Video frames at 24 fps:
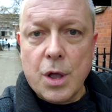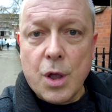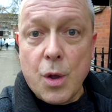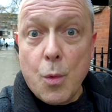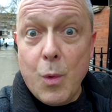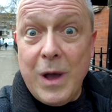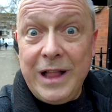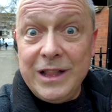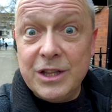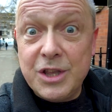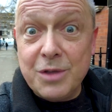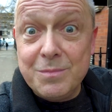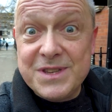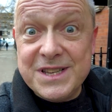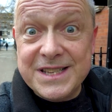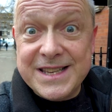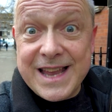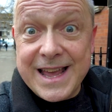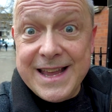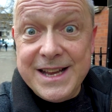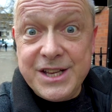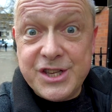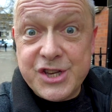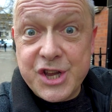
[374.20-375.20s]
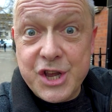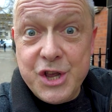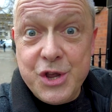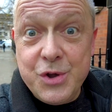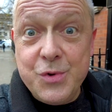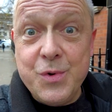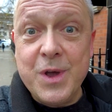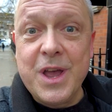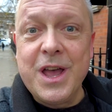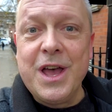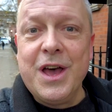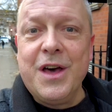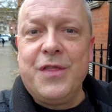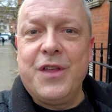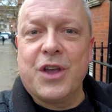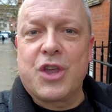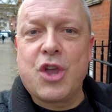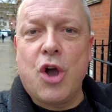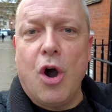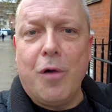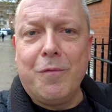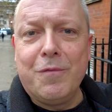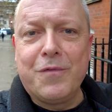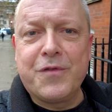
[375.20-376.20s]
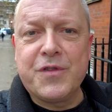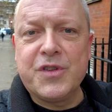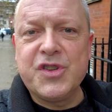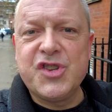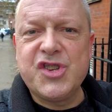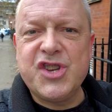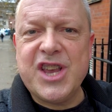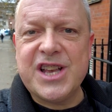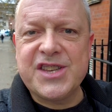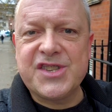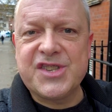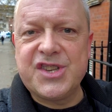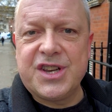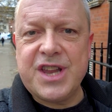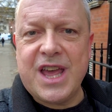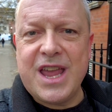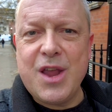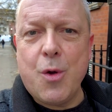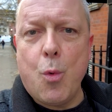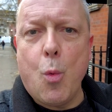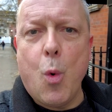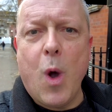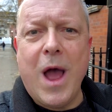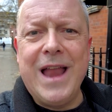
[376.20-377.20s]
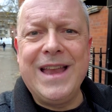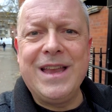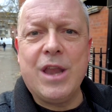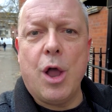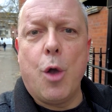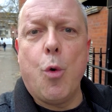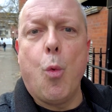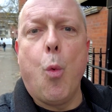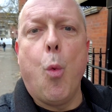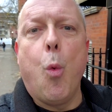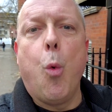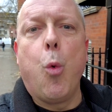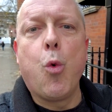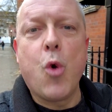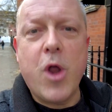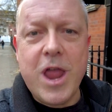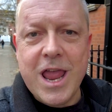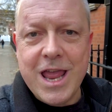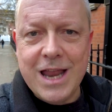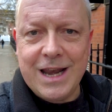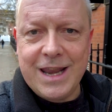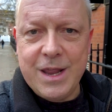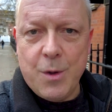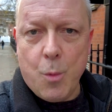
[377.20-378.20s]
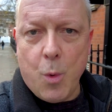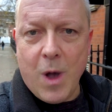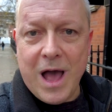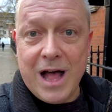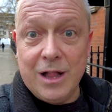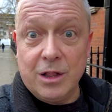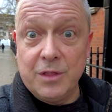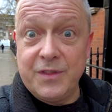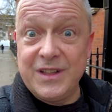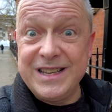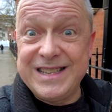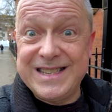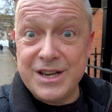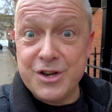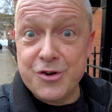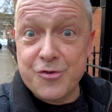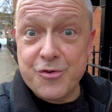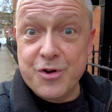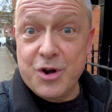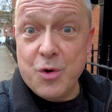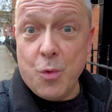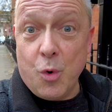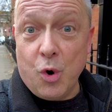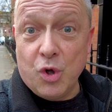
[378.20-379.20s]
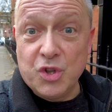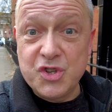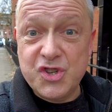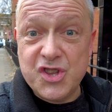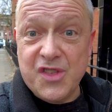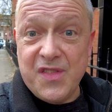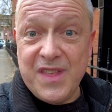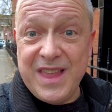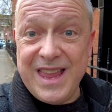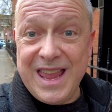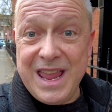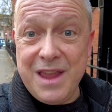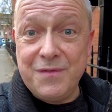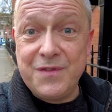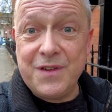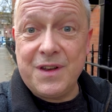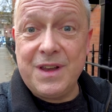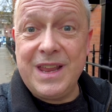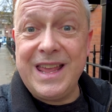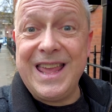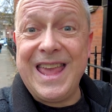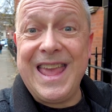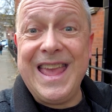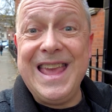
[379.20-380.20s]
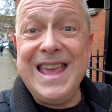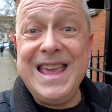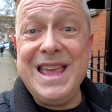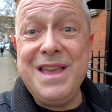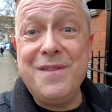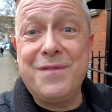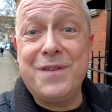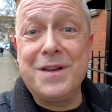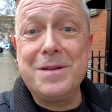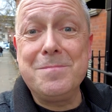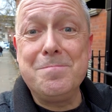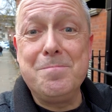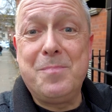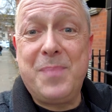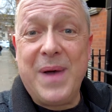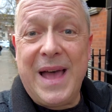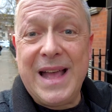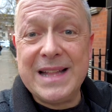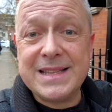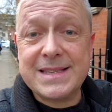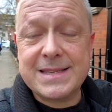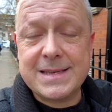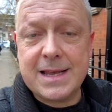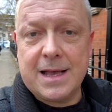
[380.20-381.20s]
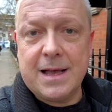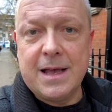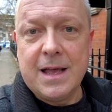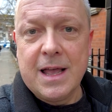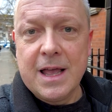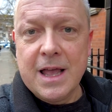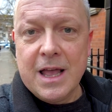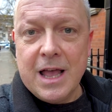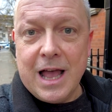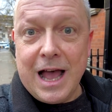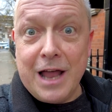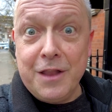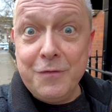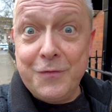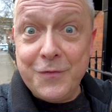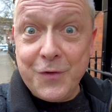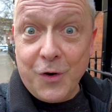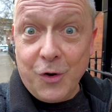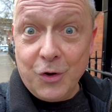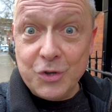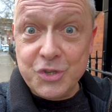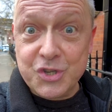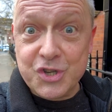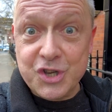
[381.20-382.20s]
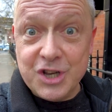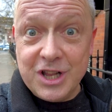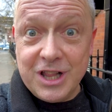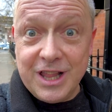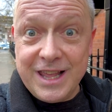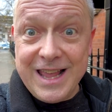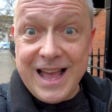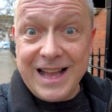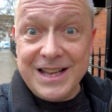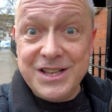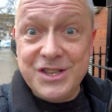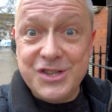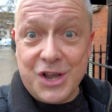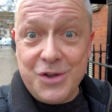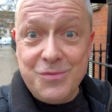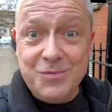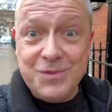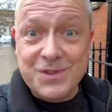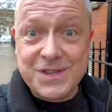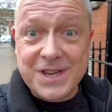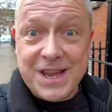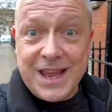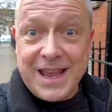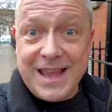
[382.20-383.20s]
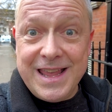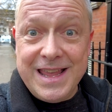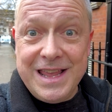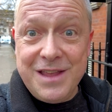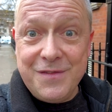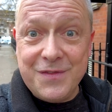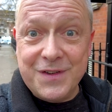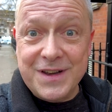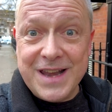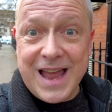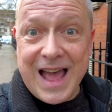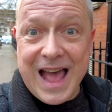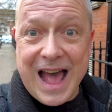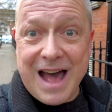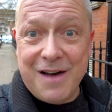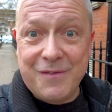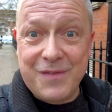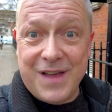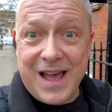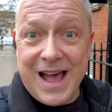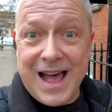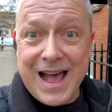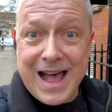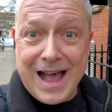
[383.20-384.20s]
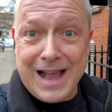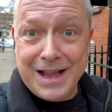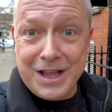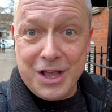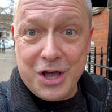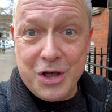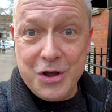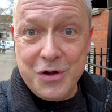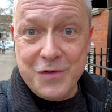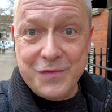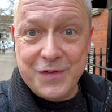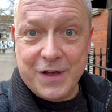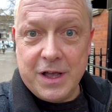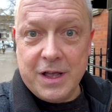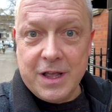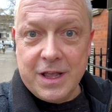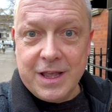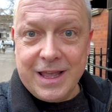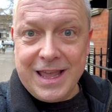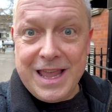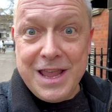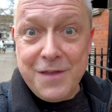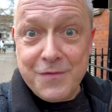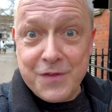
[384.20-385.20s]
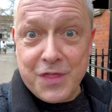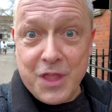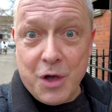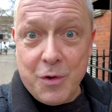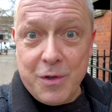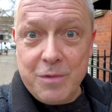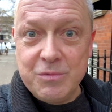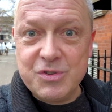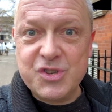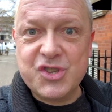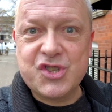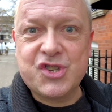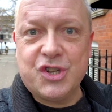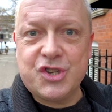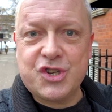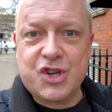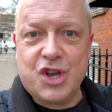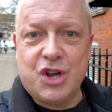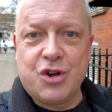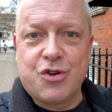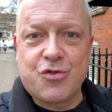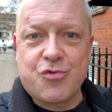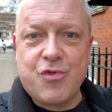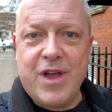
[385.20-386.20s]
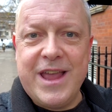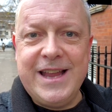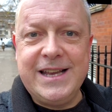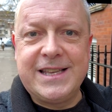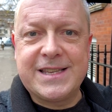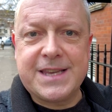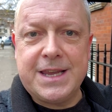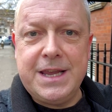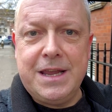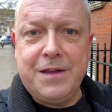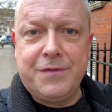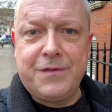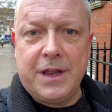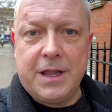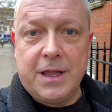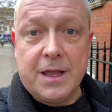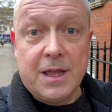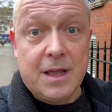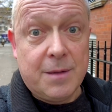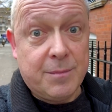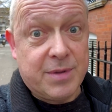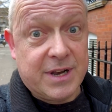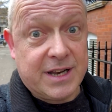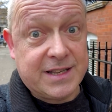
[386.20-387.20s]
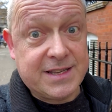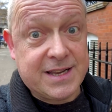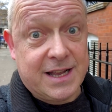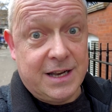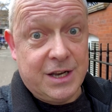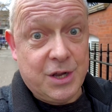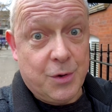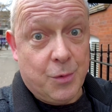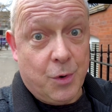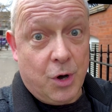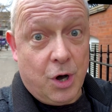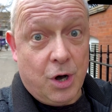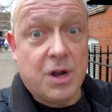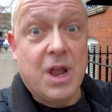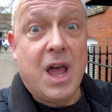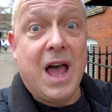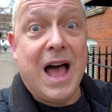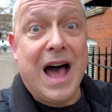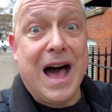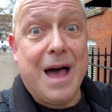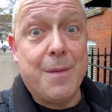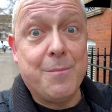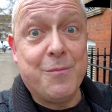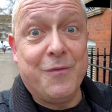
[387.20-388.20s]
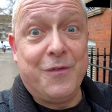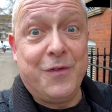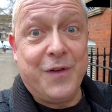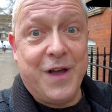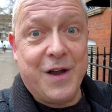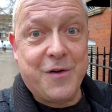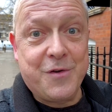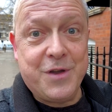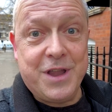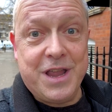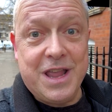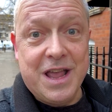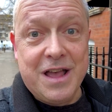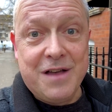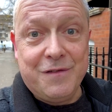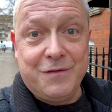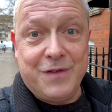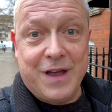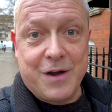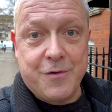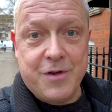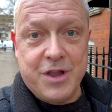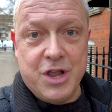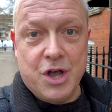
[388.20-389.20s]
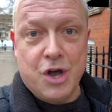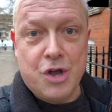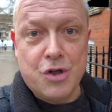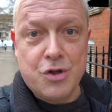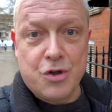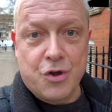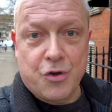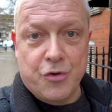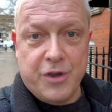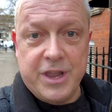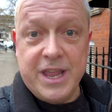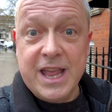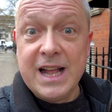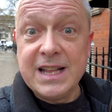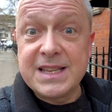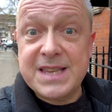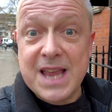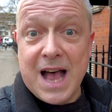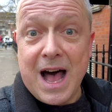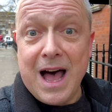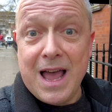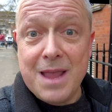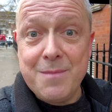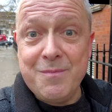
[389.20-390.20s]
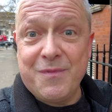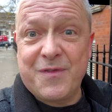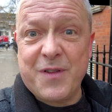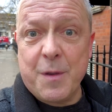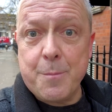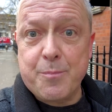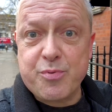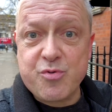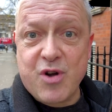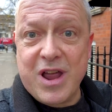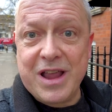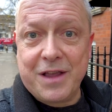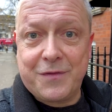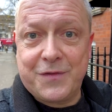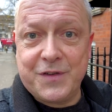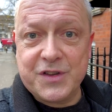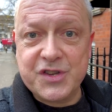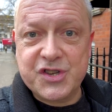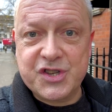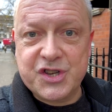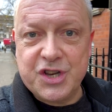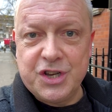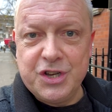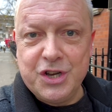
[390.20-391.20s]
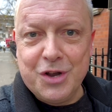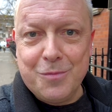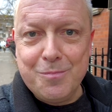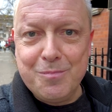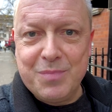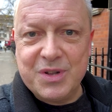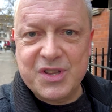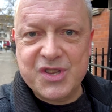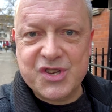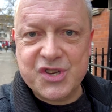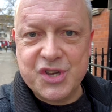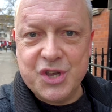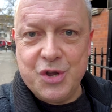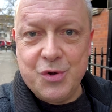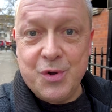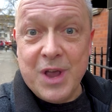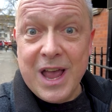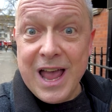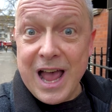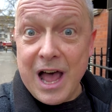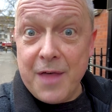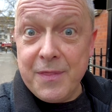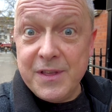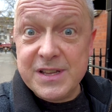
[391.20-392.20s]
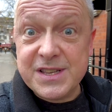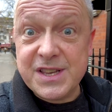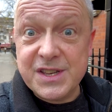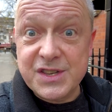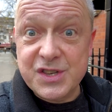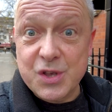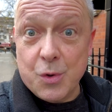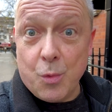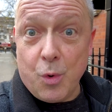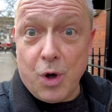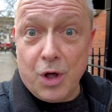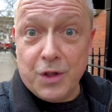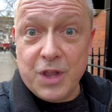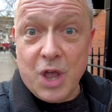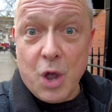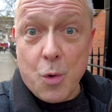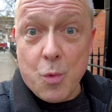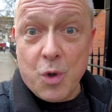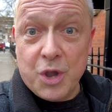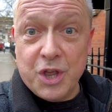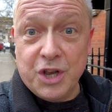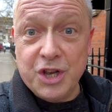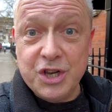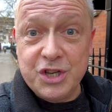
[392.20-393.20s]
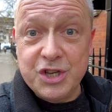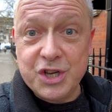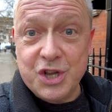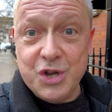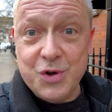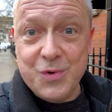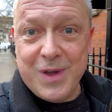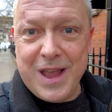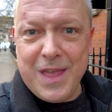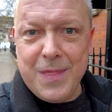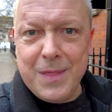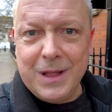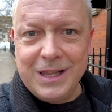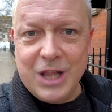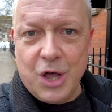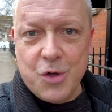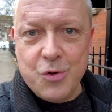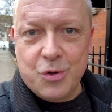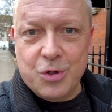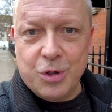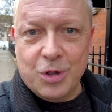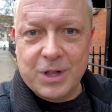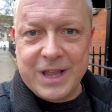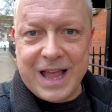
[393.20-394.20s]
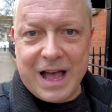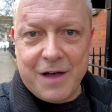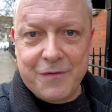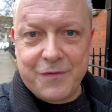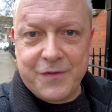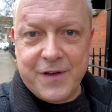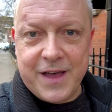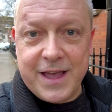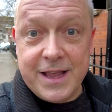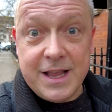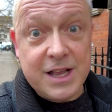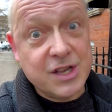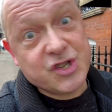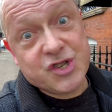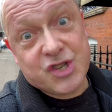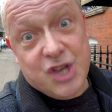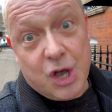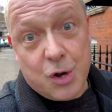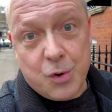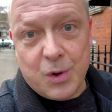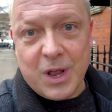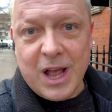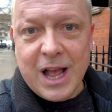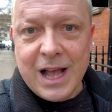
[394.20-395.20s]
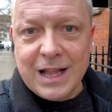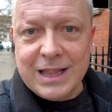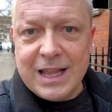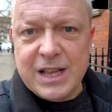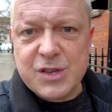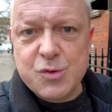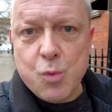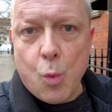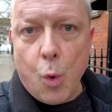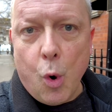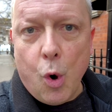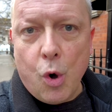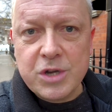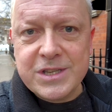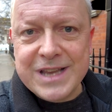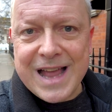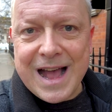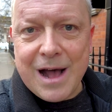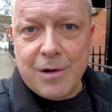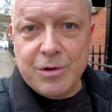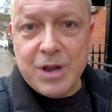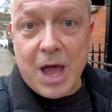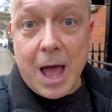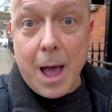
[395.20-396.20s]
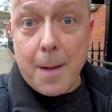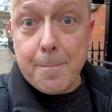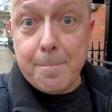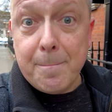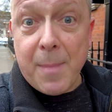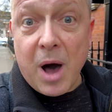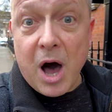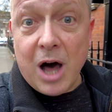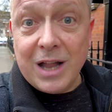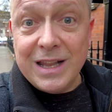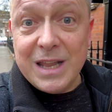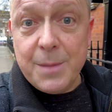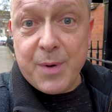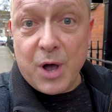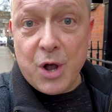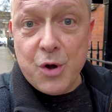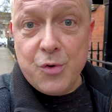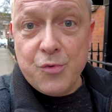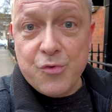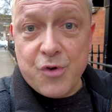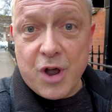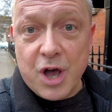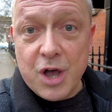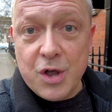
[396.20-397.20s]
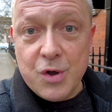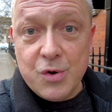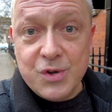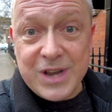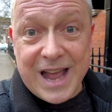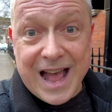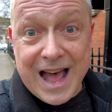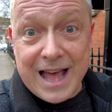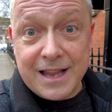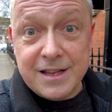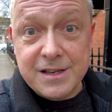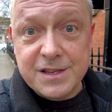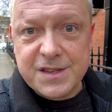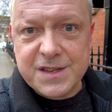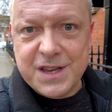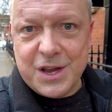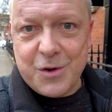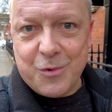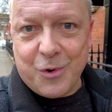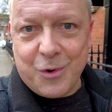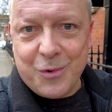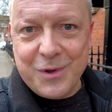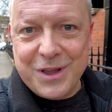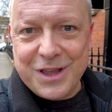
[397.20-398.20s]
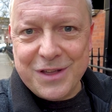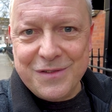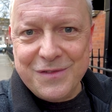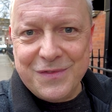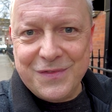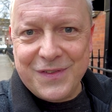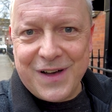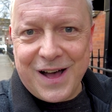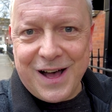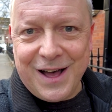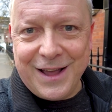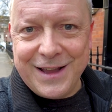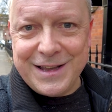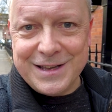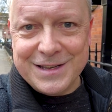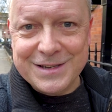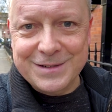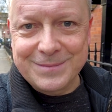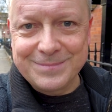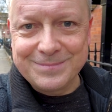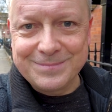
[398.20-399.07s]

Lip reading: Welcome to day 2. The conference yesterday went really well. The dinner and awards in the evening, even better. Unfortunately, I don't even have a hangover, even though it was such a great evening. But I tell you what, I'm very, very hungry. Time for breakfast number 2. And this is the one we're going to do in the local cafe. So let's walk down Marylebone Road and see what we can find.